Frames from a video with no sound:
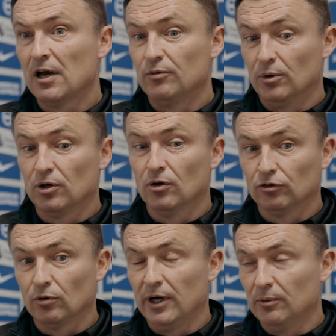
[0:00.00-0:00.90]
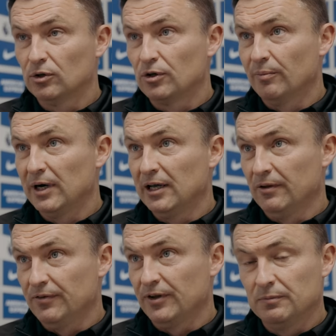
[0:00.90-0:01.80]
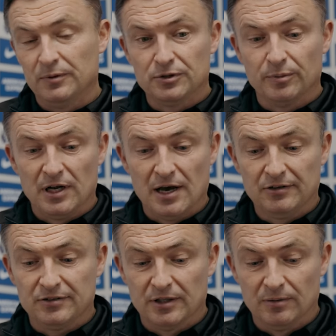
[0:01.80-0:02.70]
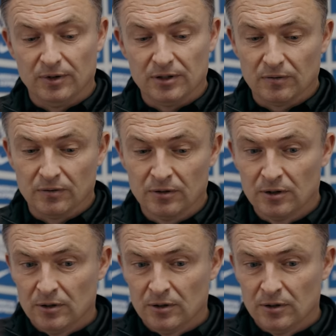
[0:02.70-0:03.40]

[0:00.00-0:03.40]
everyone who goes away will come back healthy, which will be nice, and then we can